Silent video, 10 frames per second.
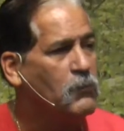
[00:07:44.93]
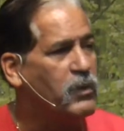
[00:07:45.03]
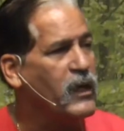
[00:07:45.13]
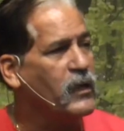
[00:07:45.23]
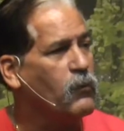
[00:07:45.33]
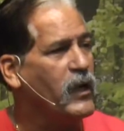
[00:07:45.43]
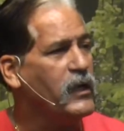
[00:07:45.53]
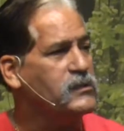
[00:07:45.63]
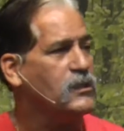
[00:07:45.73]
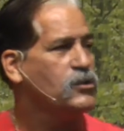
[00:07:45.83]
But anyway,
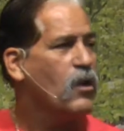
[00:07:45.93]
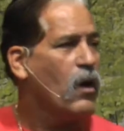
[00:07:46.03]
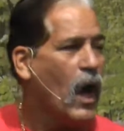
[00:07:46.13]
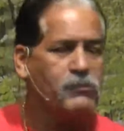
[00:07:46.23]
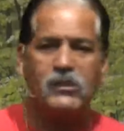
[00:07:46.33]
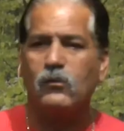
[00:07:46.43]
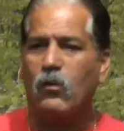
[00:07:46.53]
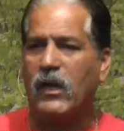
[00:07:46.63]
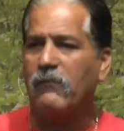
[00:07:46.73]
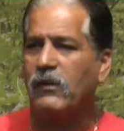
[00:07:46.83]
he says, You know, I'm still
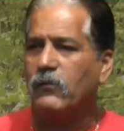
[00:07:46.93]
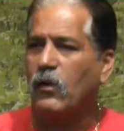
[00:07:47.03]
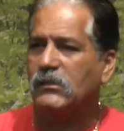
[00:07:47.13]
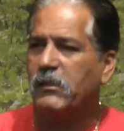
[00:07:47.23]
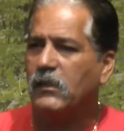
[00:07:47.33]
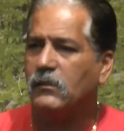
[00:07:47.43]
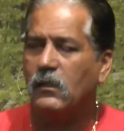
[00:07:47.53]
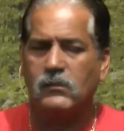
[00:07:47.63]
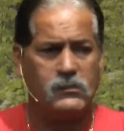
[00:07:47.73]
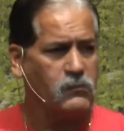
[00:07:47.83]
going to heaven even though I'm speaking
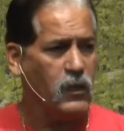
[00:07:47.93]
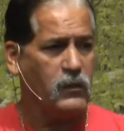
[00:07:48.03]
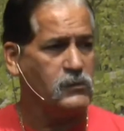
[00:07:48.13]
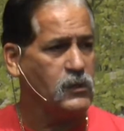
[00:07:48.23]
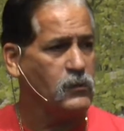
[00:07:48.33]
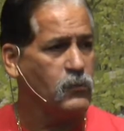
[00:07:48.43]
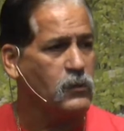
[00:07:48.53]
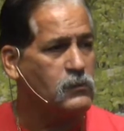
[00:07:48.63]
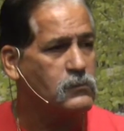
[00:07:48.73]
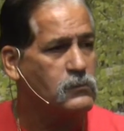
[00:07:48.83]
tongues. I said, I didn't say you weren't.